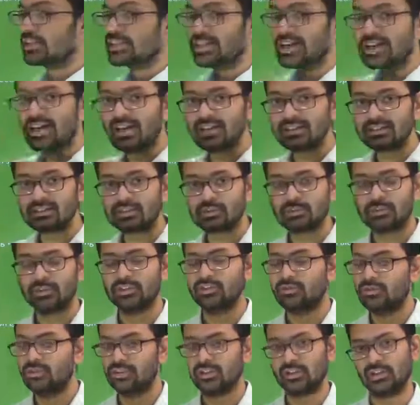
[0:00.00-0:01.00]
has a
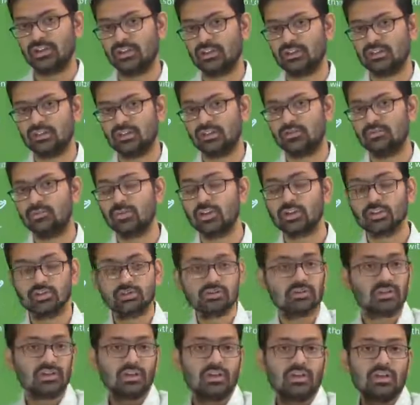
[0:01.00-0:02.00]
specific direction,
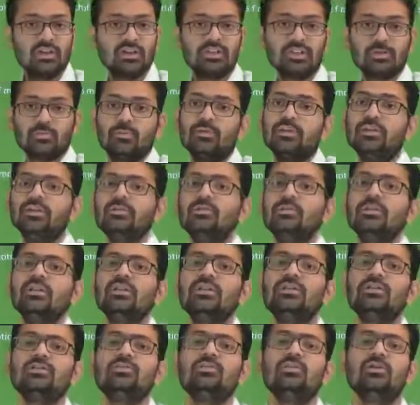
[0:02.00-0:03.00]
because displacement
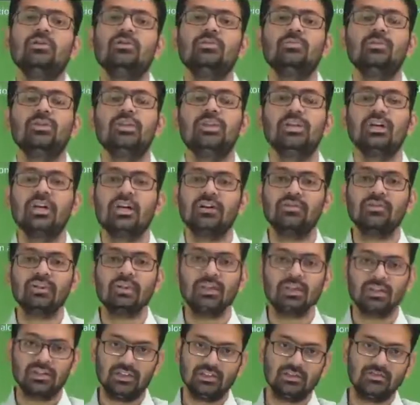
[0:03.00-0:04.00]
is going to be having
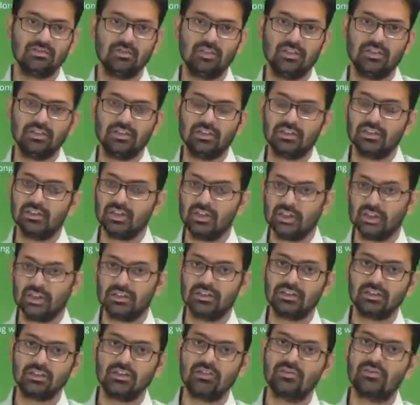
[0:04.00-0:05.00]
a
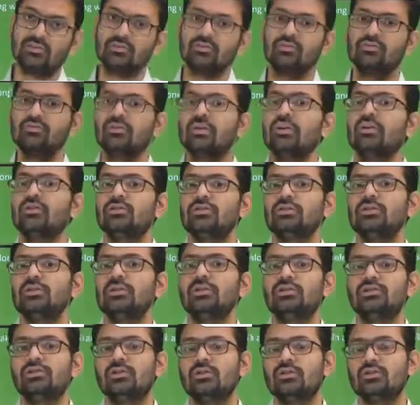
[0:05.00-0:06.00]
direction. So velocity
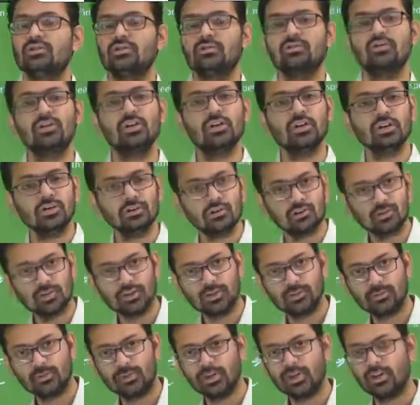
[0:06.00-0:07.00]
is also going
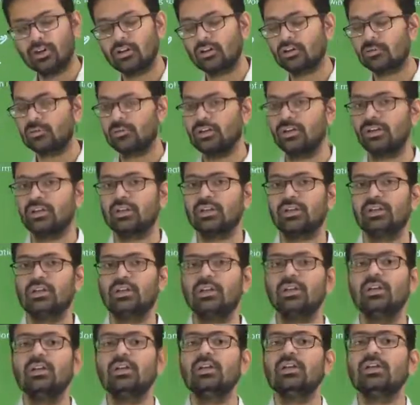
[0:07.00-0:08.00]
to be
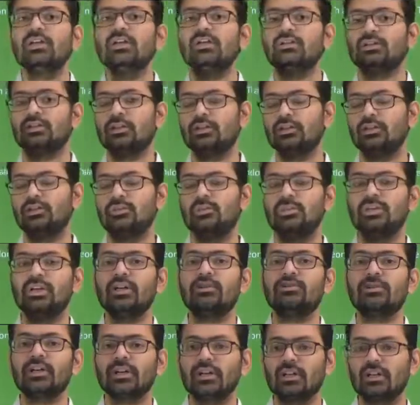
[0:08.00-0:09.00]
automatically said to be a
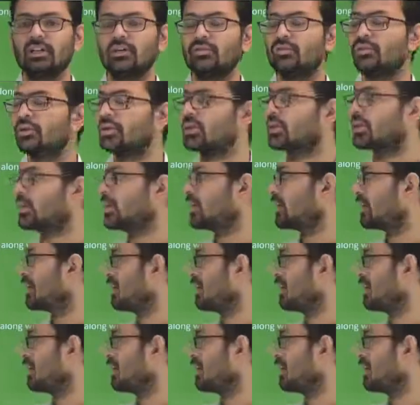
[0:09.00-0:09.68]
vector quantity, and